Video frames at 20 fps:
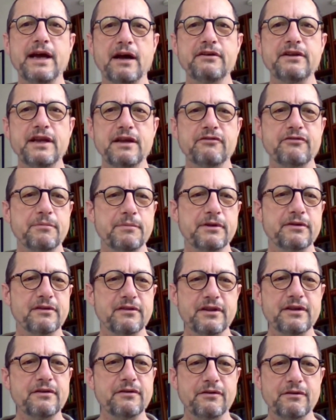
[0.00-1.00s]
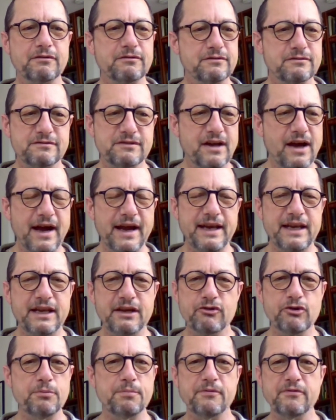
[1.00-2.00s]
How do you get from this little
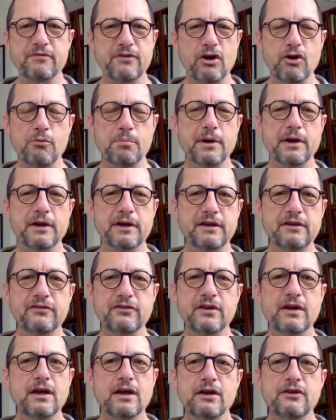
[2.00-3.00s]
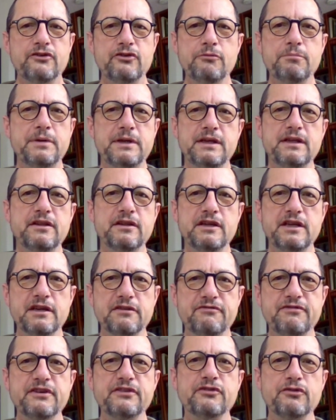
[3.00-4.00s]
tiny group of nobodies to being the
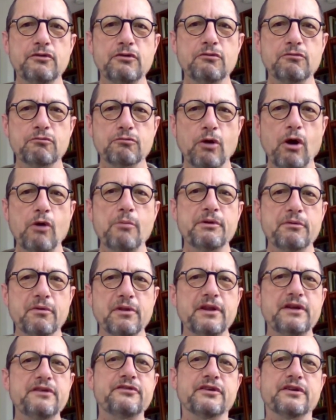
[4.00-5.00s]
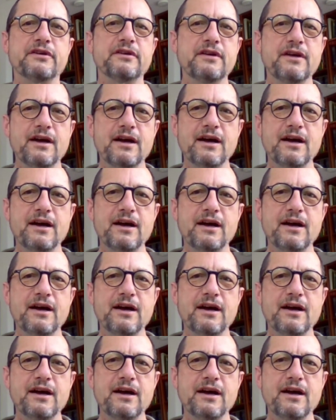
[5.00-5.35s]
official Roman religion?